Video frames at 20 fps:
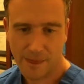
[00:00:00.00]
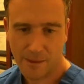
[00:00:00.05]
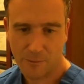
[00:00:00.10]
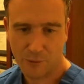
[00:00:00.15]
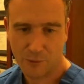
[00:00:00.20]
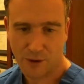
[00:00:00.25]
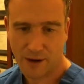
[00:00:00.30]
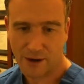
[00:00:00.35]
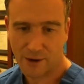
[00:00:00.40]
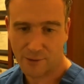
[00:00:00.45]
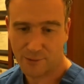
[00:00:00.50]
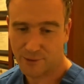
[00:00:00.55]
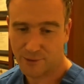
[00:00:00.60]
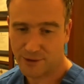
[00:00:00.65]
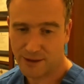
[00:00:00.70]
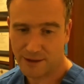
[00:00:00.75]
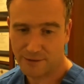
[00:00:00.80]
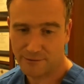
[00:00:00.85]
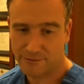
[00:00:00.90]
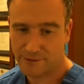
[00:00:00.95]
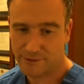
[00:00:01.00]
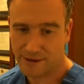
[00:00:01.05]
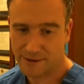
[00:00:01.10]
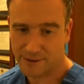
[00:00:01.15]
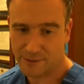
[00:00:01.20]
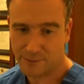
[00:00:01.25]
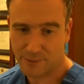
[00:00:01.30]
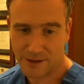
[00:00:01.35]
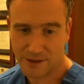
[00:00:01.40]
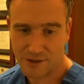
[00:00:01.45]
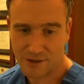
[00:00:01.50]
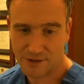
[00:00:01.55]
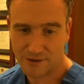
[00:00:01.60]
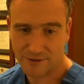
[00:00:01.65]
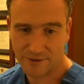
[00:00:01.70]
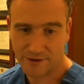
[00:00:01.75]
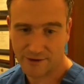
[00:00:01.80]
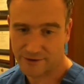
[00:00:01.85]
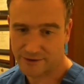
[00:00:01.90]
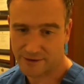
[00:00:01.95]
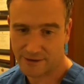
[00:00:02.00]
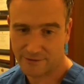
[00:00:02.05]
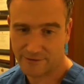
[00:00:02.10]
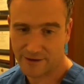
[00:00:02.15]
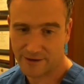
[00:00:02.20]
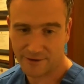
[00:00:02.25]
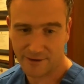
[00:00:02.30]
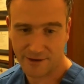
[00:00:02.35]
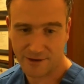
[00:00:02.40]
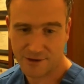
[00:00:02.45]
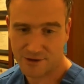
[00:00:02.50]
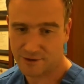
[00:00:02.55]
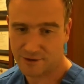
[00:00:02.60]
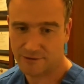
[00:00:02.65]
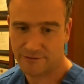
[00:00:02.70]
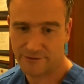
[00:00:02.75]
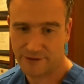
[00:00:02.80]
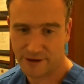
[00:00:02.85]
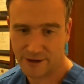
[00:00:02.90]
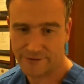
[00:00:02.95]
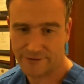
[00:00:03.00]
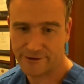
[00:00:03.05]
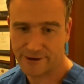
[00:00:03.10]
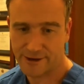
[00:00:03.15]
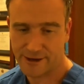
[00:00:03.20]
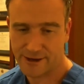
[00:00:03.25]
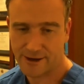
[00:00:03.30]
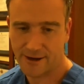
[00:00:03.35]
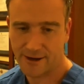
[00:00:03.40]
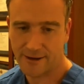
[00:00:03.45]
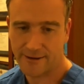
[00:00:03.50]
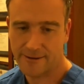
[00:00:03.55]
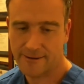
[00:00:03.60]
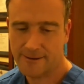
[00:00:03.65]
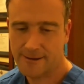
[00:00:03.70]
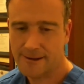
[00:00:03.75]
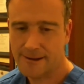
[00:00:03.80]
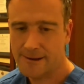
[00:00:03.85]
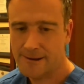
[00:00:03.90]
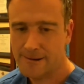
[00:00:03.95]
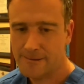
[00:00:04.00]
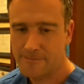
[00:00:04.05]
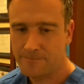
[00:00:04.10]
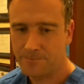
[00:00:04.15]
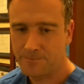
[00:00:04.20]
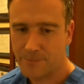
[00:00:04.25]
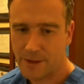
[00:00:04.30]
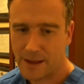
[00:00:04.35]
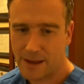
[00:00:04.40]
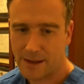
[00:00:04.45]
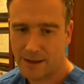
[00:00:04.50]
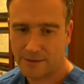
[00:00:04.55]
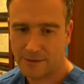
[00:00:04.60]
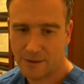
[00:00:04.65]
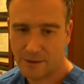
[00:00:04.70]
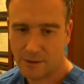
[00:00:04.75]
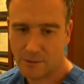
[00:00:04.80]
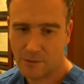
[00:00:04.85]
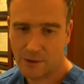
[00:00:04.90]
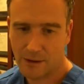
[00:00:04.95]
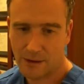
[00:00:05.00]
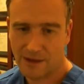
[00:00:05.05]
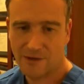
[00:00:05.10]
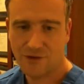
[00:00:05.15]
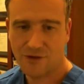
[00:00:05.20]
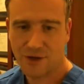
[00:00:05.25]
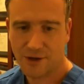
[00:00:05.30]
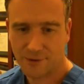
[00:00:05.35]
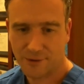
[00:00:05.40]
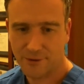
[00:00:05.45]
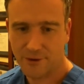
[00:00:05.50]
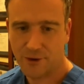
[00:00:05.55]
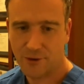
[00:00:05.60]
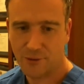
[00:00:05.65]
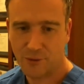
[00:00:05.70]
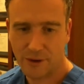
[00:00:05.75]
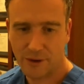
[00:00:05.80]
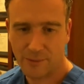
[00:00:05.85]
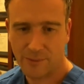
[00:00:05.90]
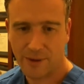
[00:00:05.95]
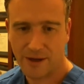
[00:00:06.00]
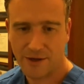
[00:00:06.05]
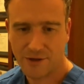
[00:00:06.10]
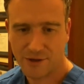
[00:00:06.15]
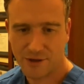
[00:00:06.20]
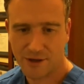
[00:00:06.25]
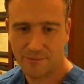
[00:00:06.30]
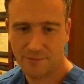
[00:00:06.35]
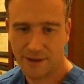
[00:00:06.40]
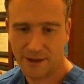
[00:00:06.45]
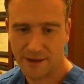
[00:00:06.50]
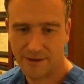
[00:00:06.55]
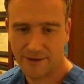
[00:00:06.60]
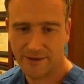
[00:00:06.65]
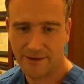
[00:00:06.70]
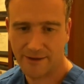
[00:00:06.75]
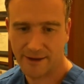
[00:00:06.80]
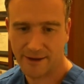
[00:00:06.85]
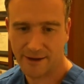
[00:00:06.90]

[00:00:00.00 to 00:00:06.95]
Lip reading: prior belief that the patient doesn't need ventilation is very, very high. And in general, though, when a patient admitted to the